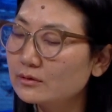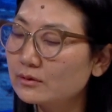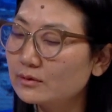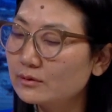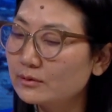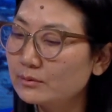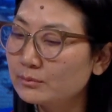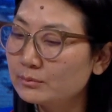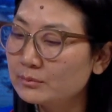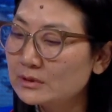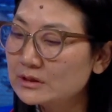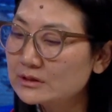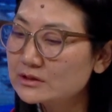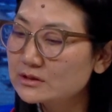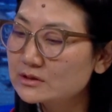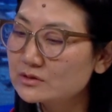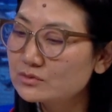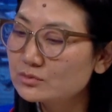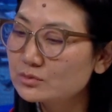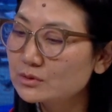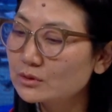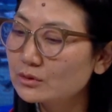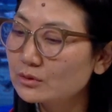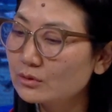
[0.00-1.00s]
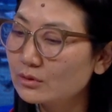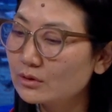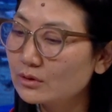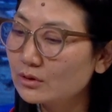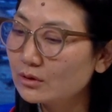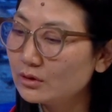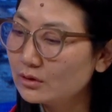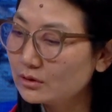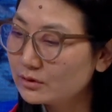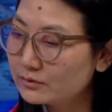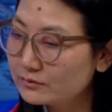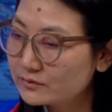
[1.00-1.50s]
meetings with
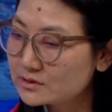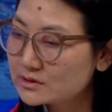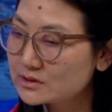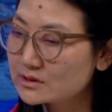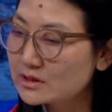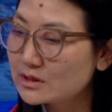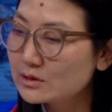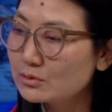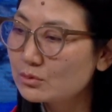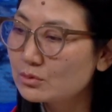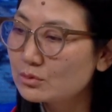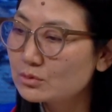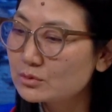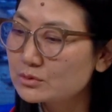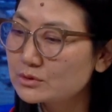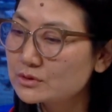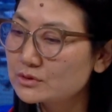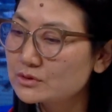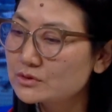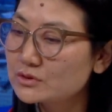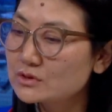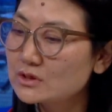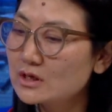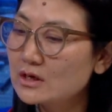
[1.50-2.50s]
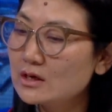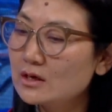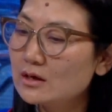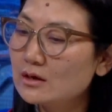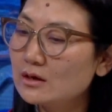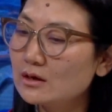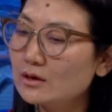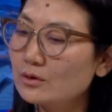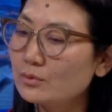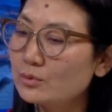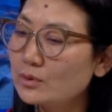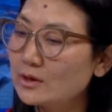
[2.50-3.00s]
all of the stakeholders,
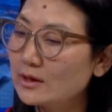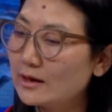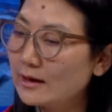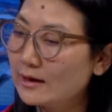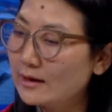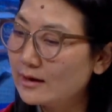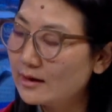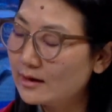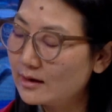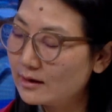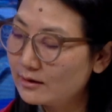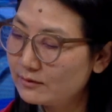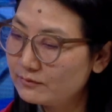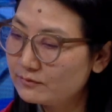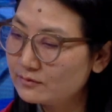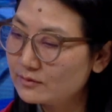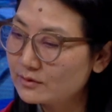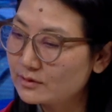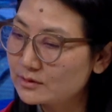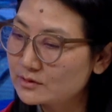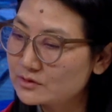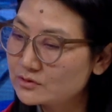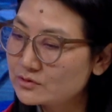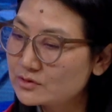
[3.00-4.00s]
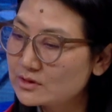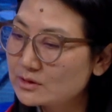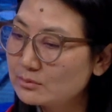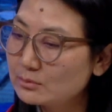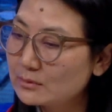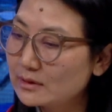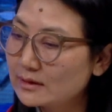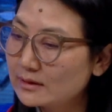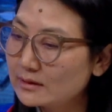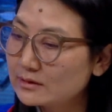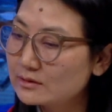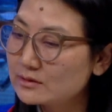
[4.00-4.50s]
we have
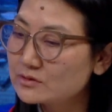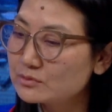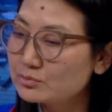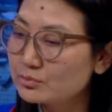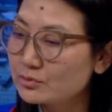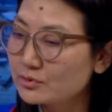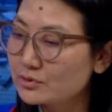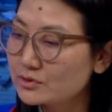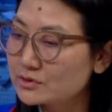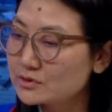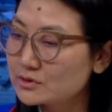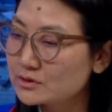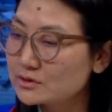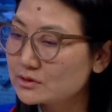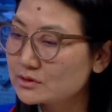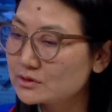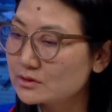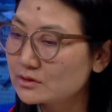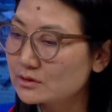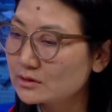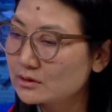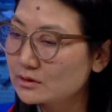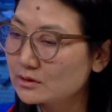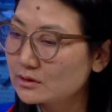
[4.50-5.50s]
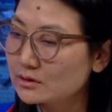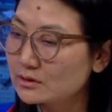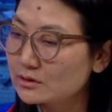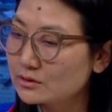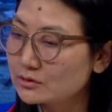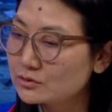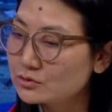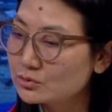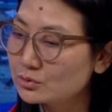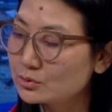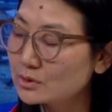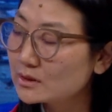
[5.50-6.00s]
streamlined this process
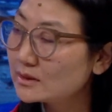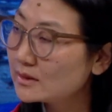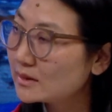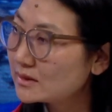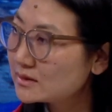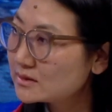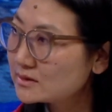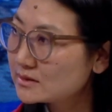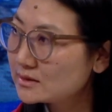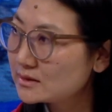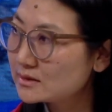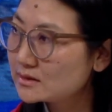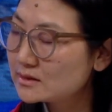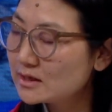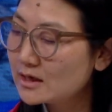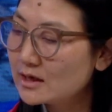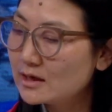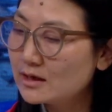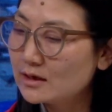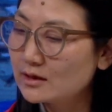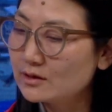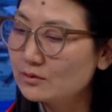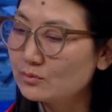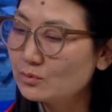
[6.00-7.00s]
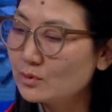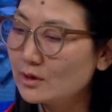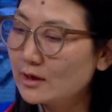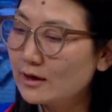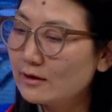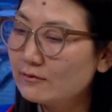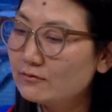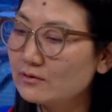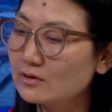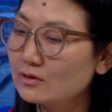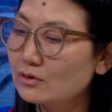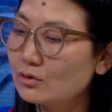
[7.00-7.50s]
to an extent, and we
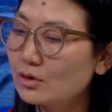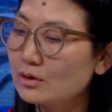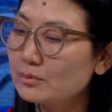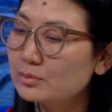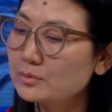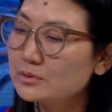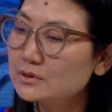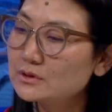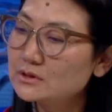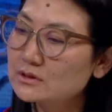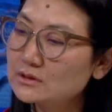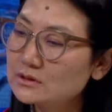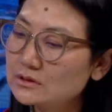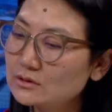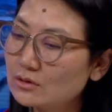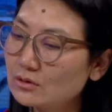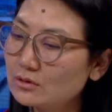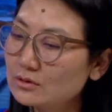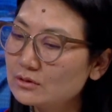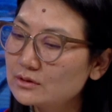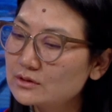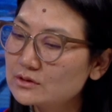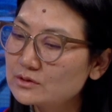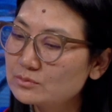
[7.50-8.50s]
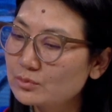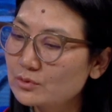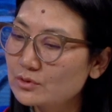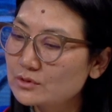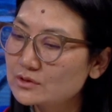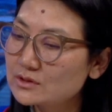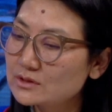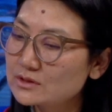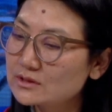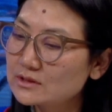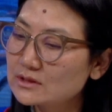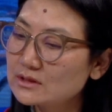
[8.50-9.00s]
have incorporated all this
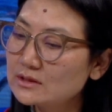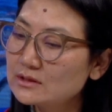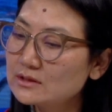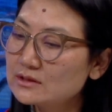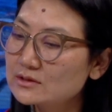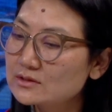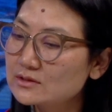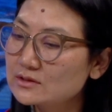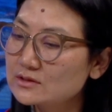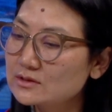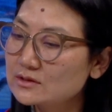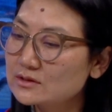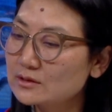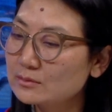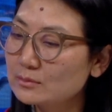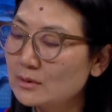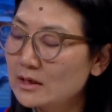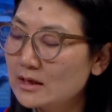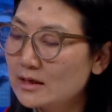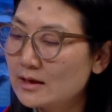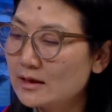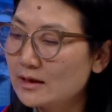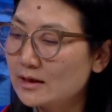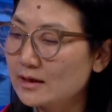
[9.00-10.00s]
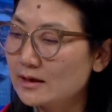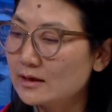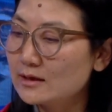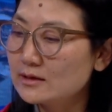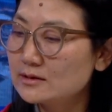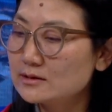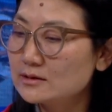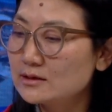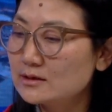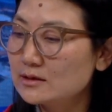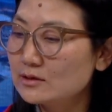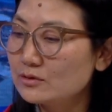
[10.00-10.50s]
process in the system
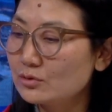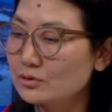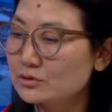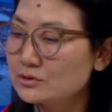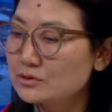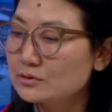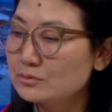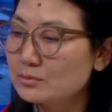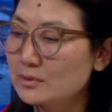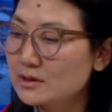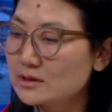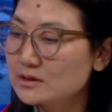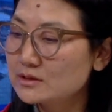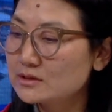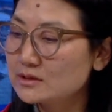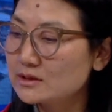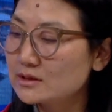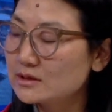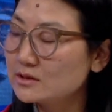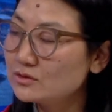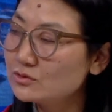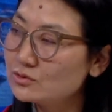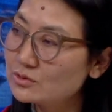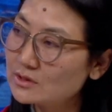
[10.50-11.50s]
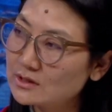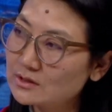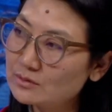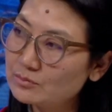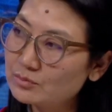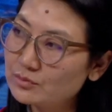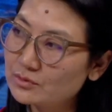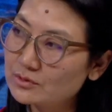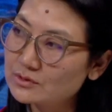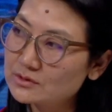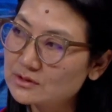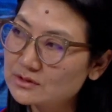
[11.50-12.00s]
and then automized end-to-end
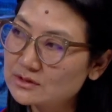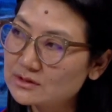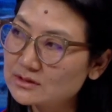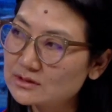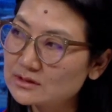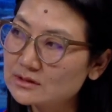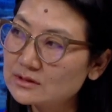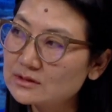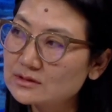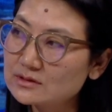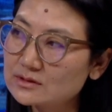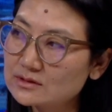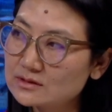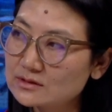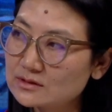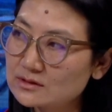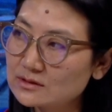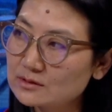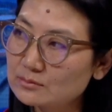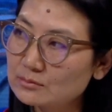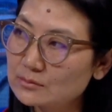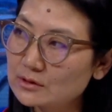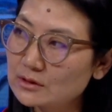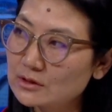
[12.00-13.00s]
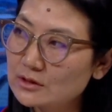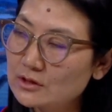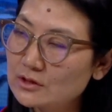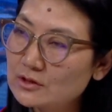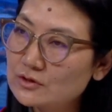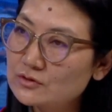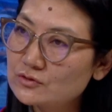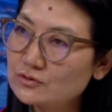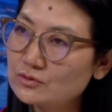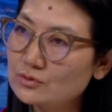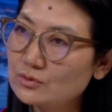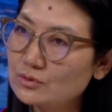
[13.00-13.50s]
process in the system.
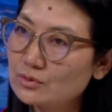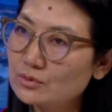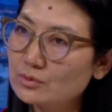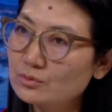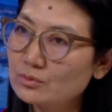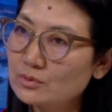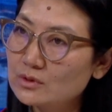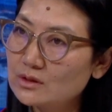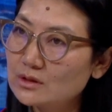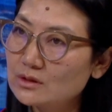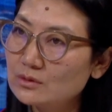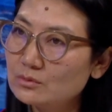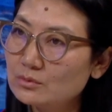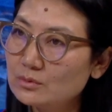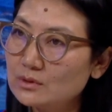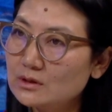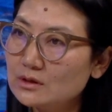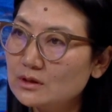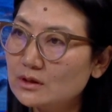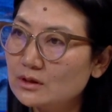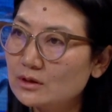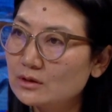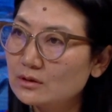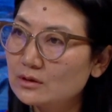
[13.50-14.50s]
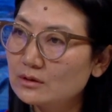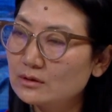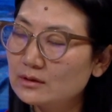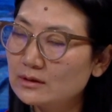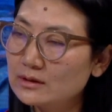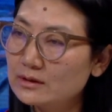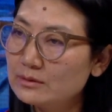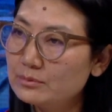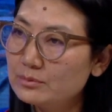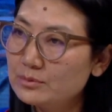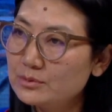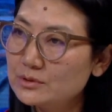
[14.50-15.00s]
So we are
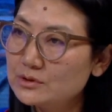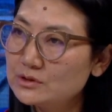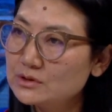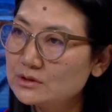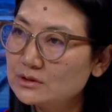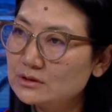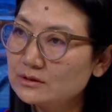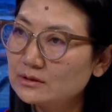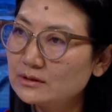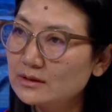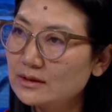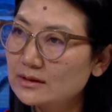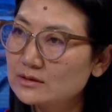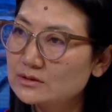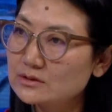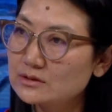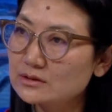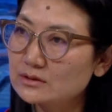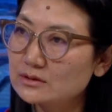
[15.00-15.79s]
leveraging that